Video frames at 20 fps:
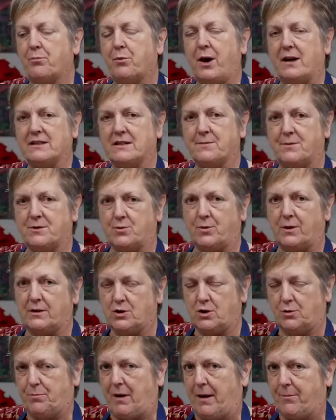press between
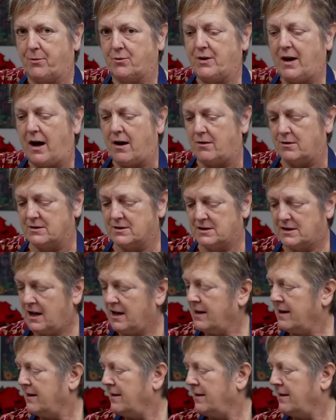two paper towels,